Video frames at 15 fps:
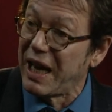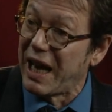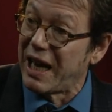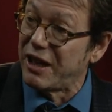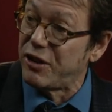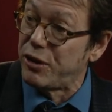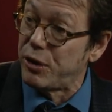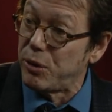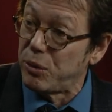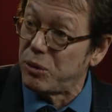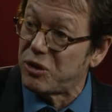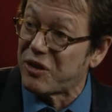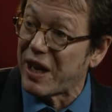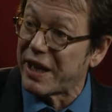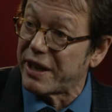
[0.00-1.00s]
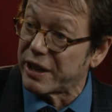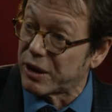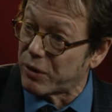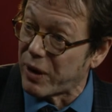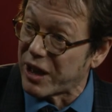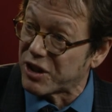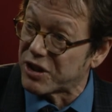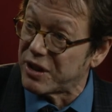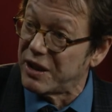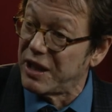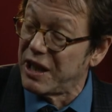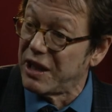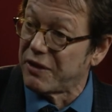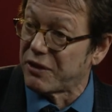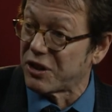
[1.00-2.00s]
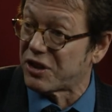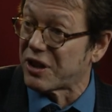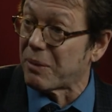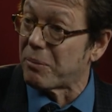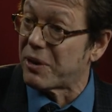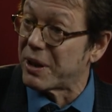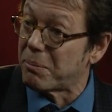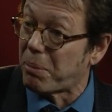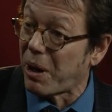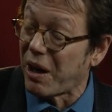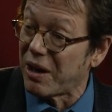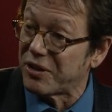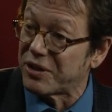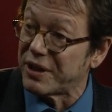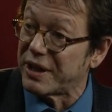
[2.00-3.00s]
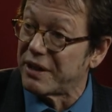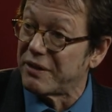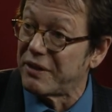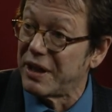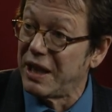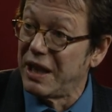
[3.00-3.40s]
and use that aggression for something positive.